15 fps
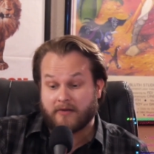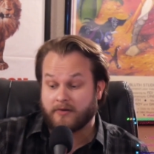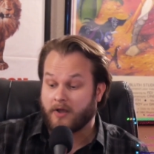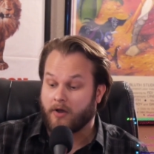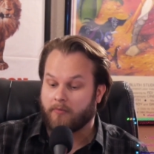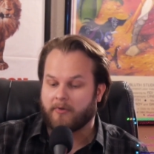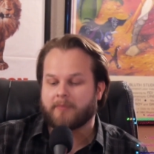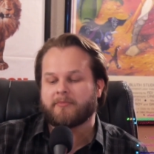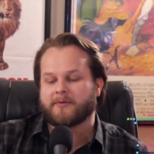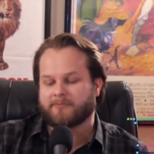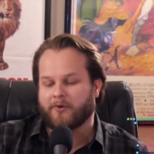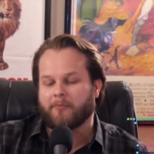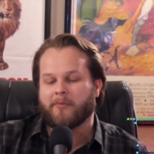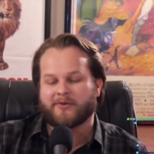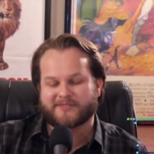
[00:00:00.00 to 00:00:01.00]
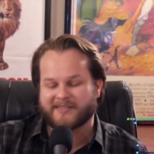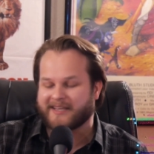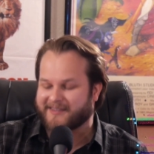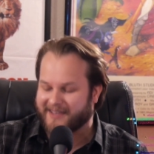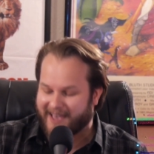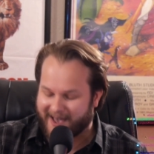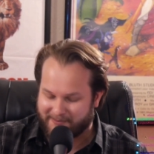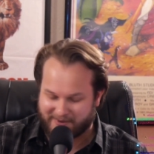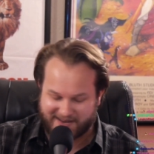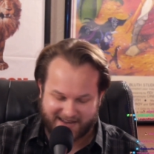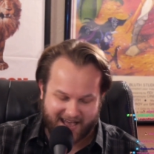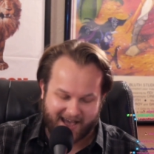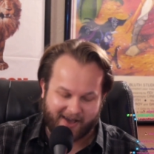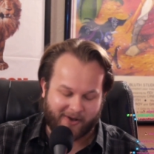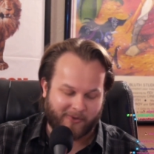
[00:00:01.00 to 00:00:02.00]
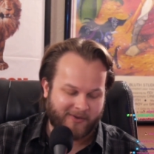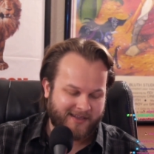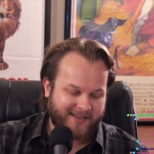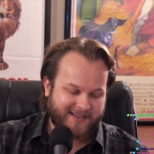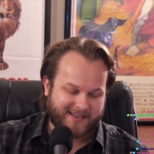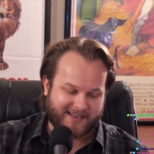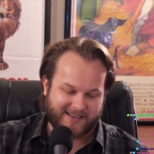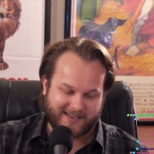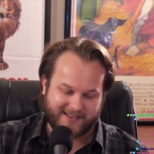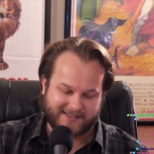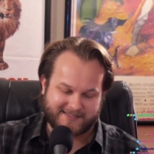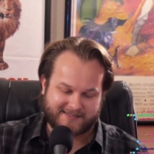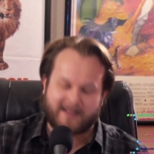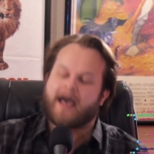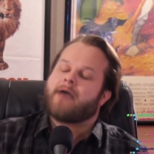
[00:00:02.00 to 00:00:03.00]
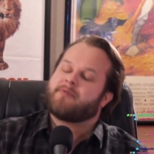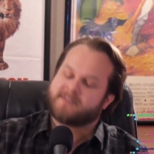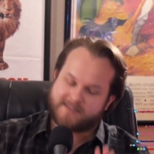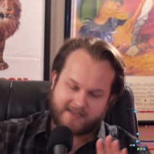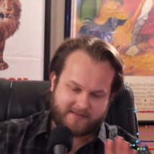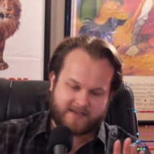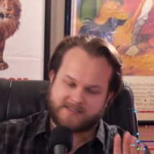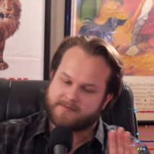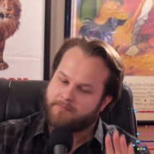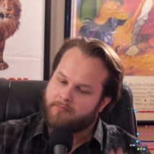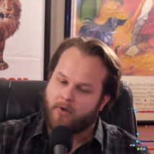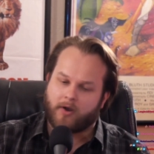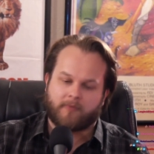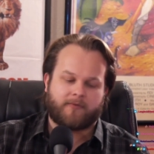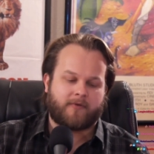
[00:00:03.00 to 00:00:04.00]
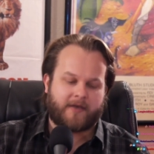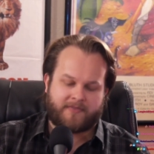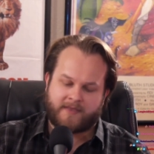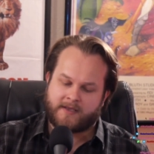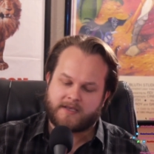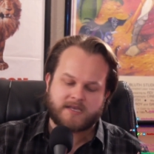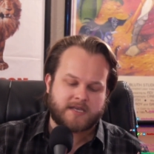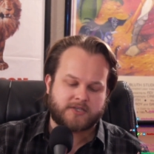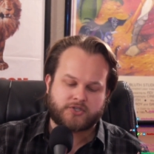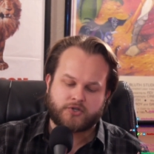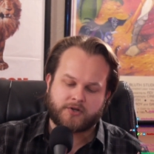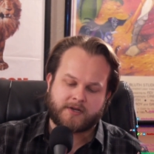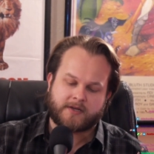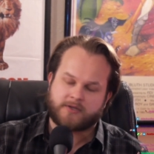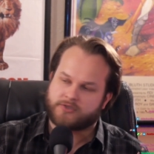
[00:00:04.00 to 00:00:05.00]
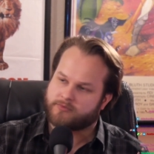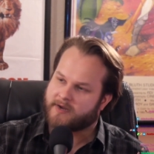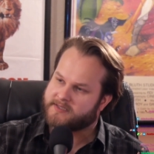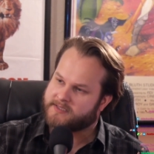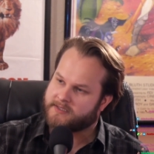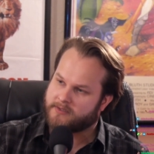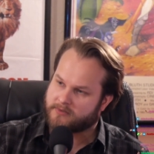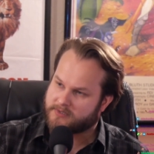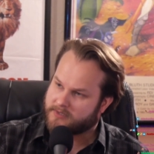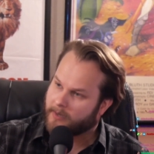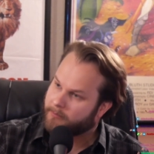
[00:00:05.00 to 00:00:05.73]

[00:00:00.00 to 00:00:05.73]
I don't know what what will most likely happen now is I will say this: Marvel, I think, is good at addressing their